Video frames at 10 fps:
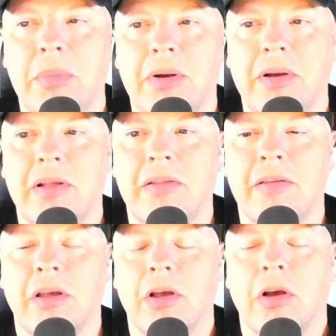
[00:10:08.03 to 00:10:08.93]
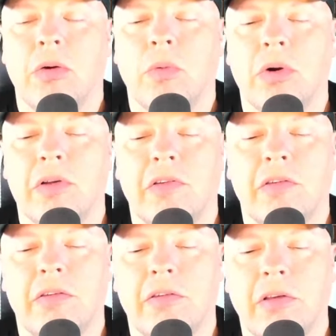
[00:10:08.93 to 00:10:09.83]
periods were
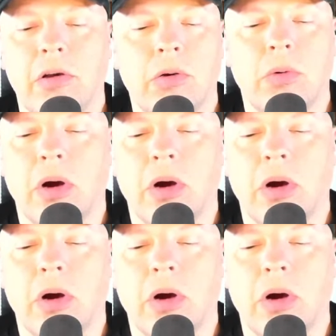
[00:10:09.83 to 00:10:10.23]
so